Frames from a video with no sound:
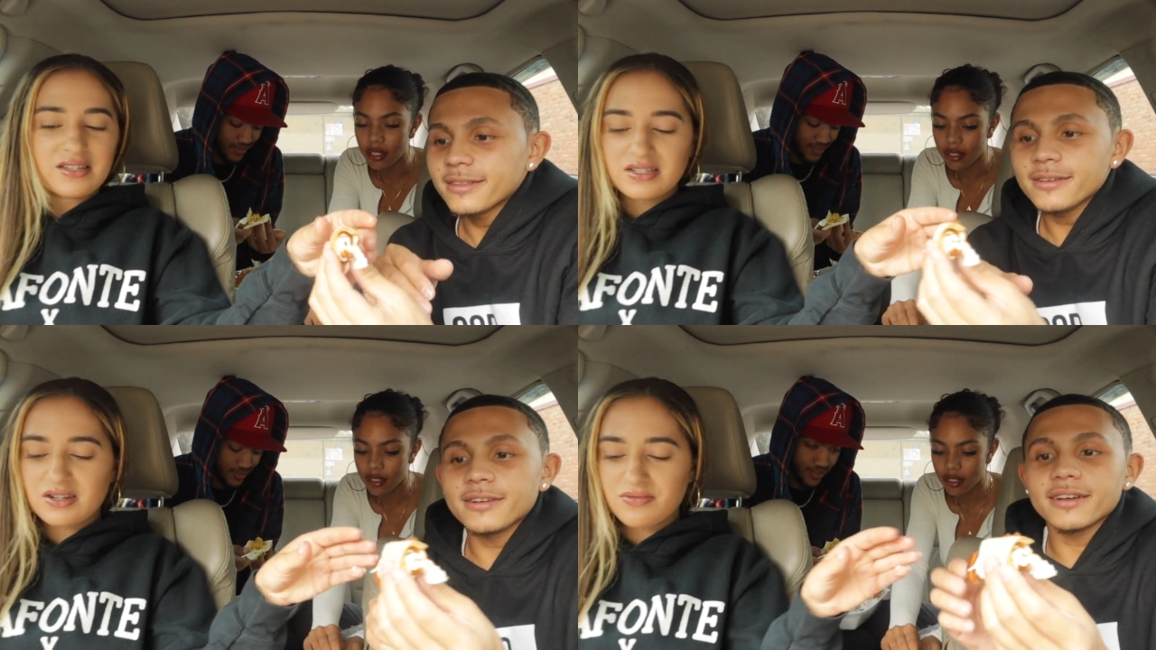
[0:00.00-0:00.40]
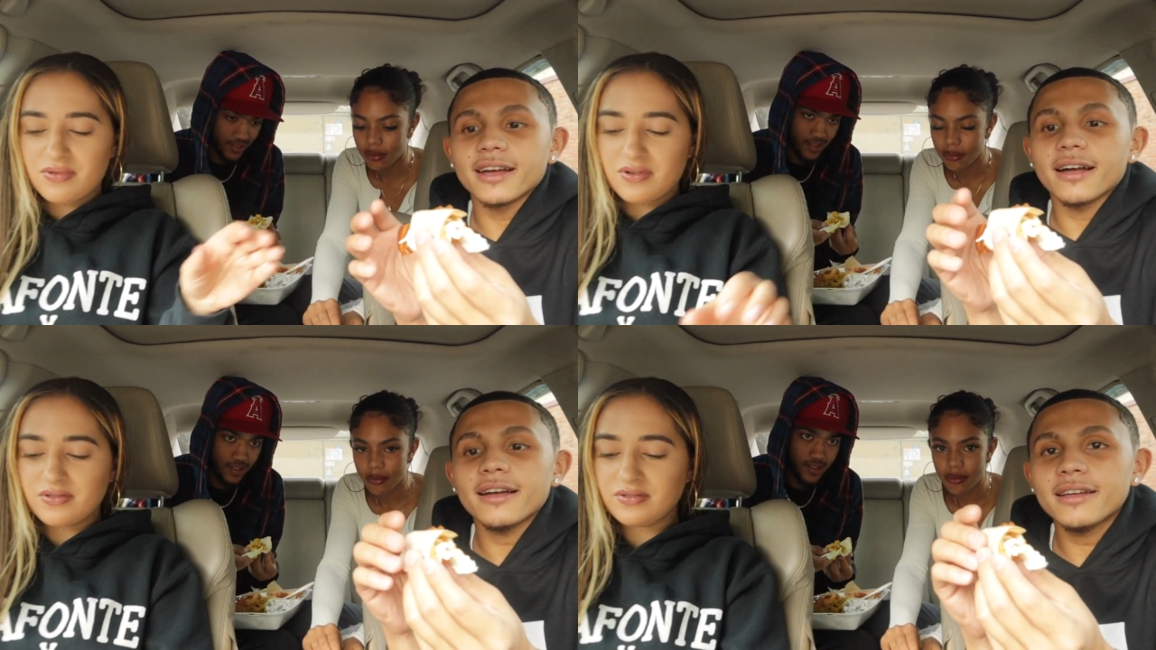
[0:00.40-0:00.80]
Speaker 1: What's up,
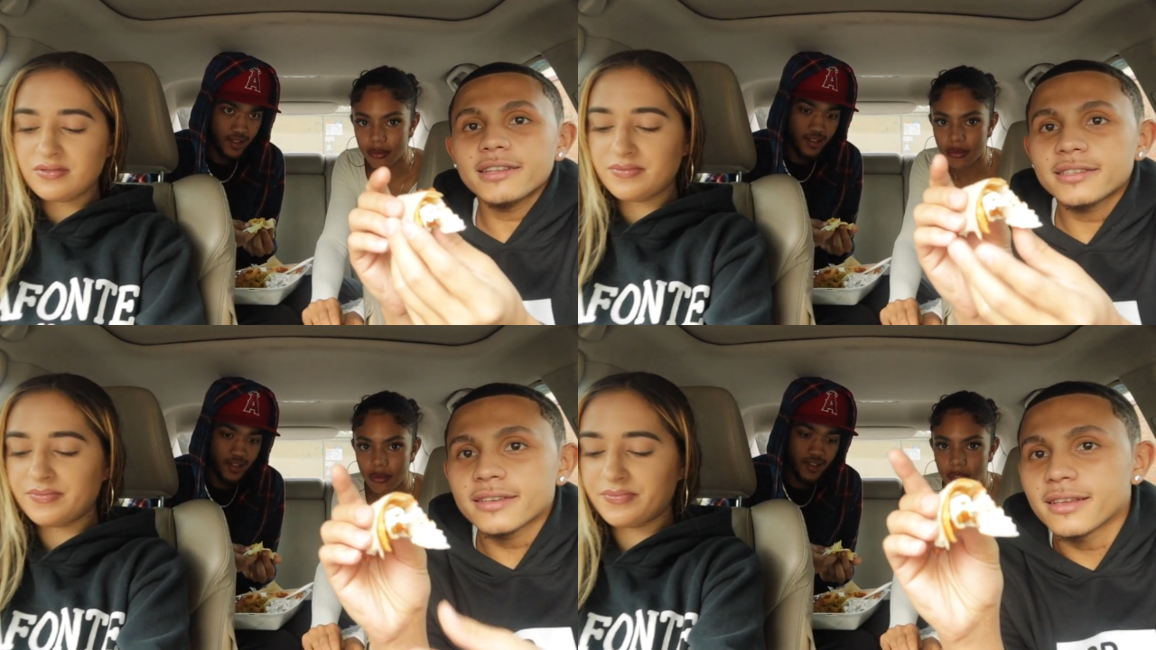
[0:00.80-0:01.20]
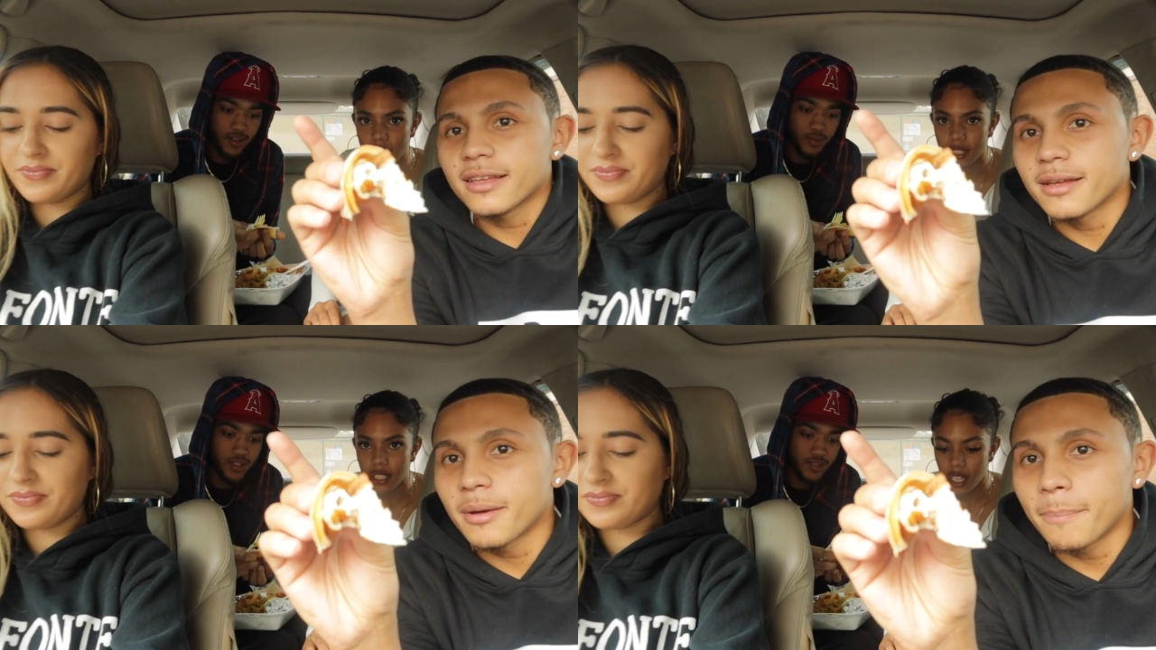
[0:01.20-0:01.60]
guys?
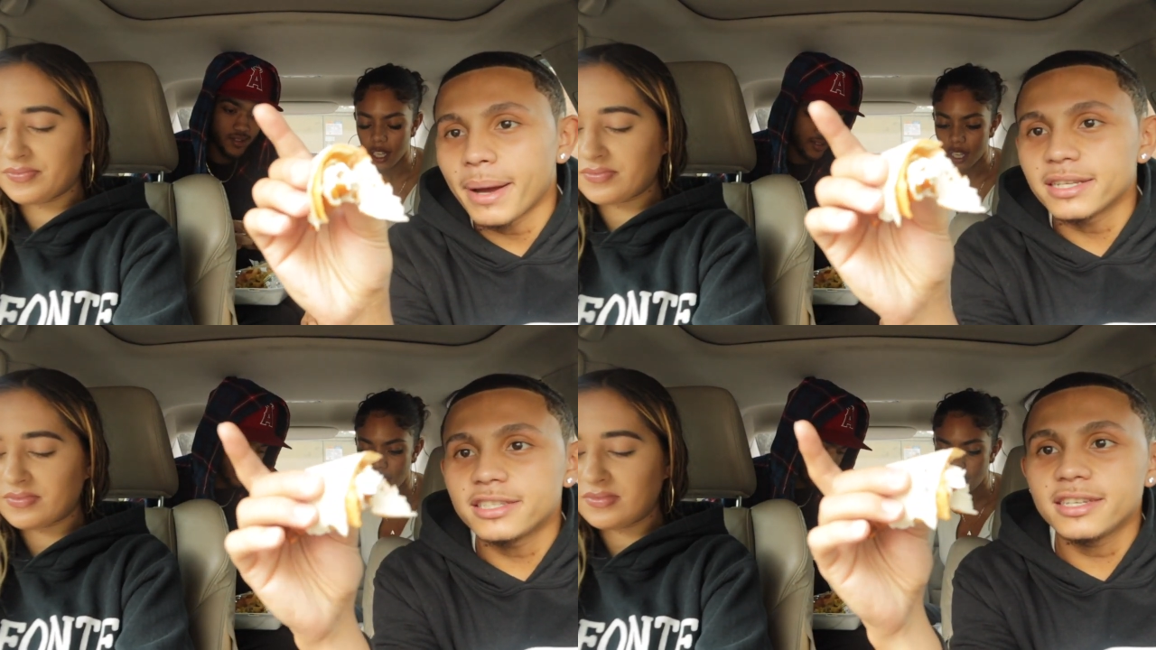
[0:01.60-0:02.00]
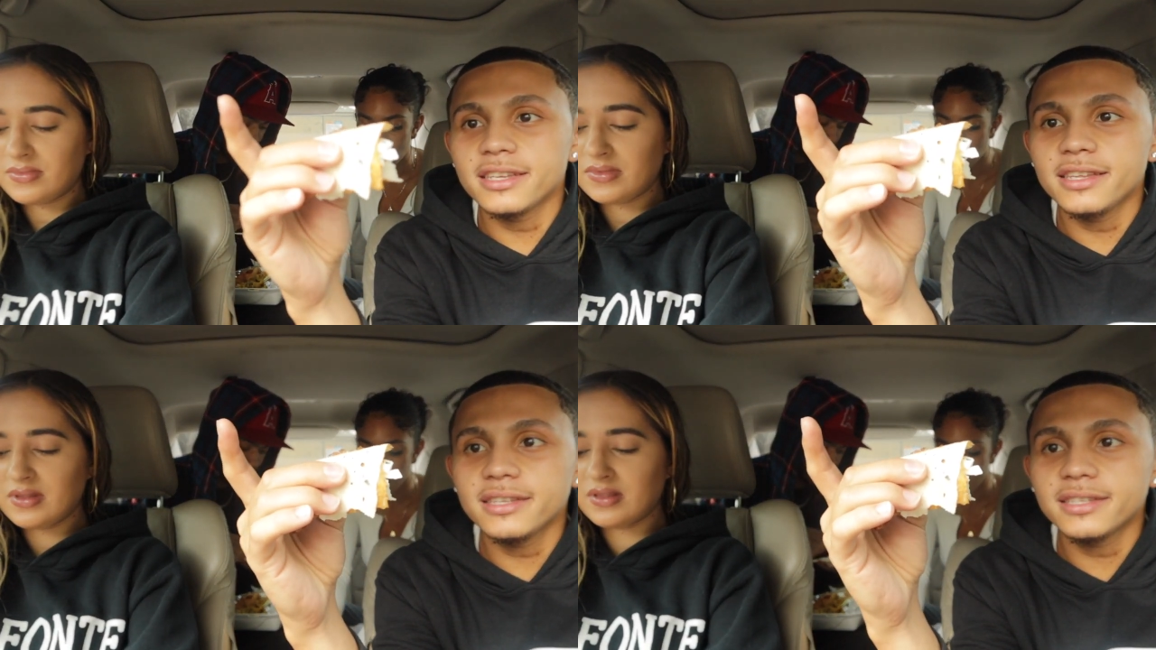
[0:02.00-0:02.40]
With my
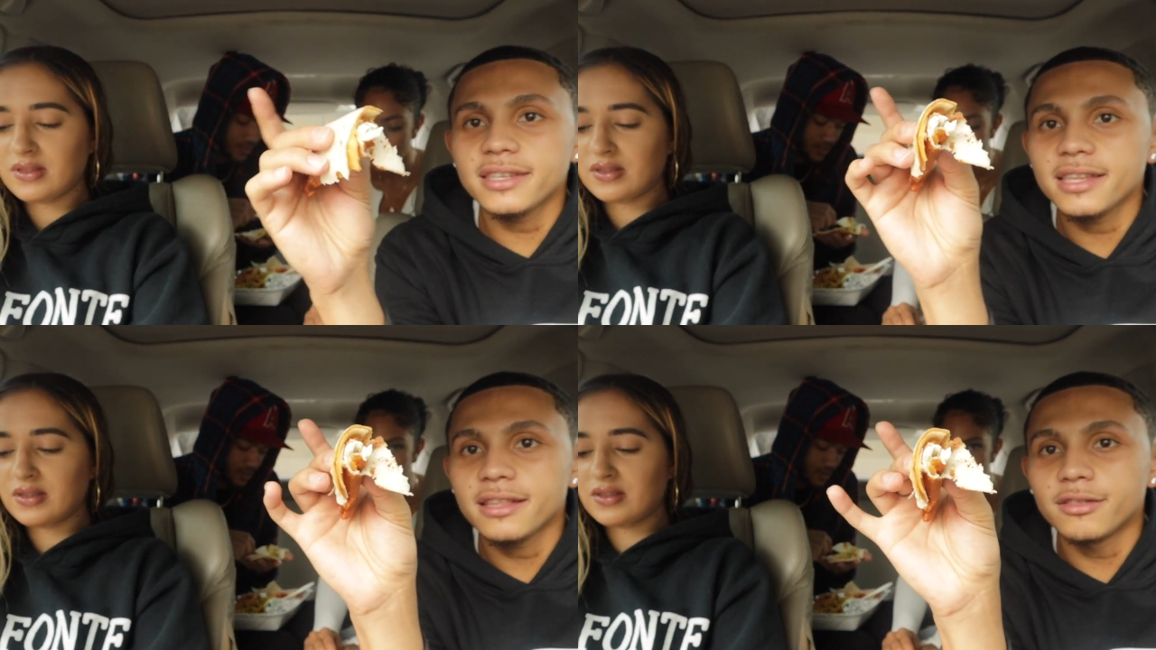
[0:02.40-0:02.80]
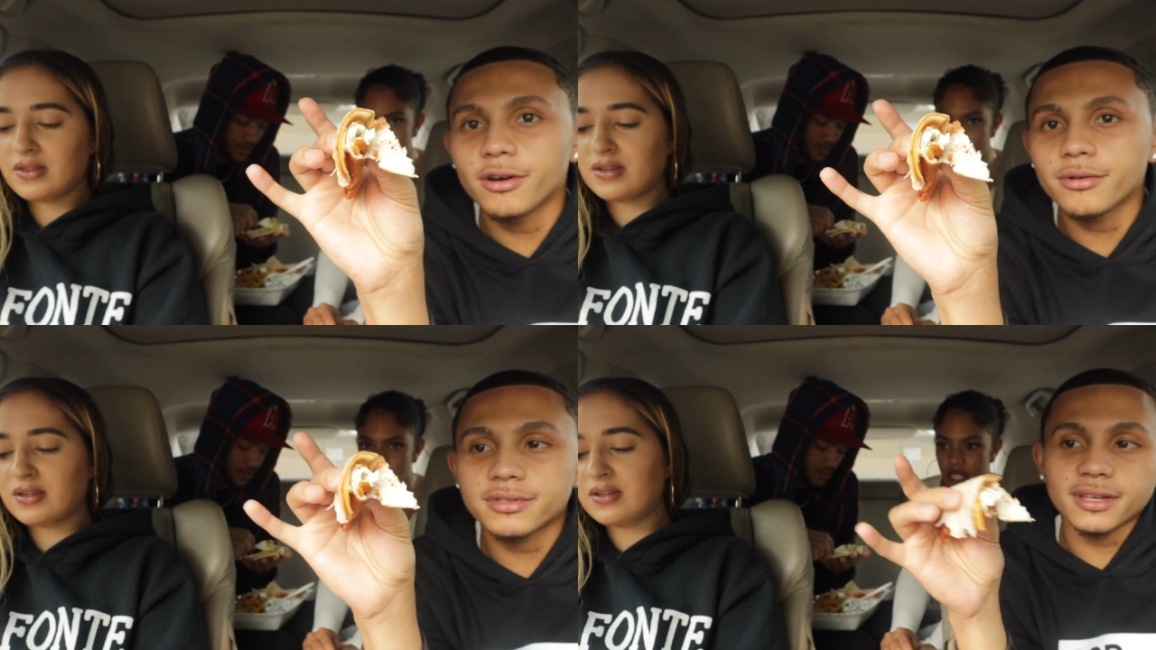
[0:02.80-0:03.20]
cheesy
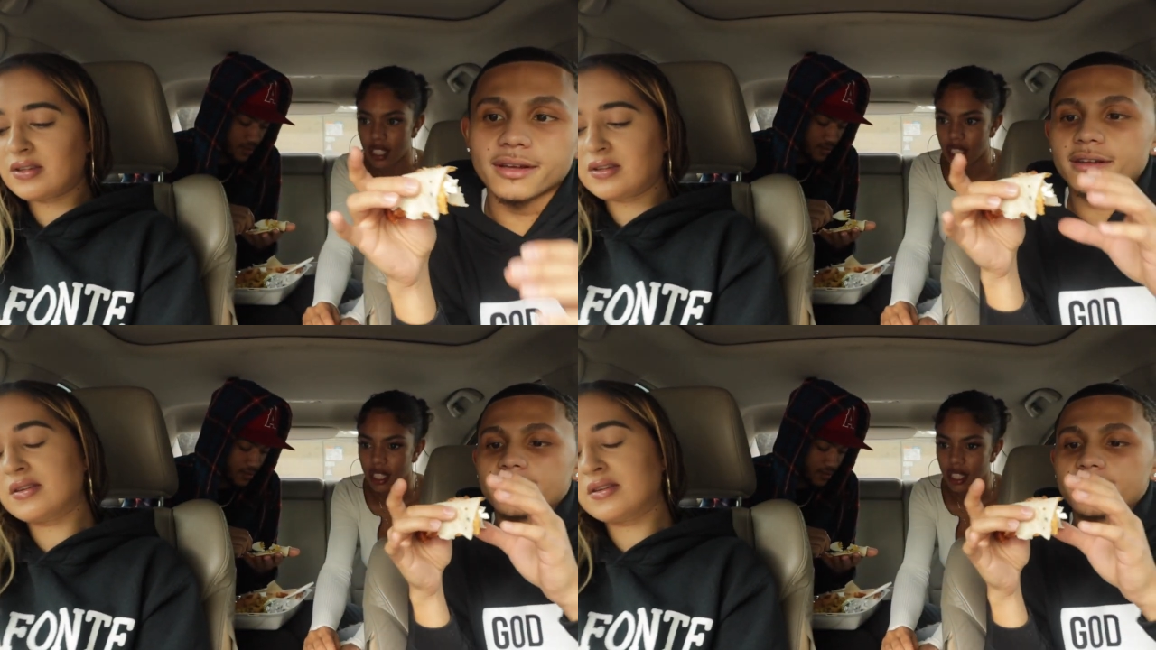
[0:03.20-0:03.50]
dosa.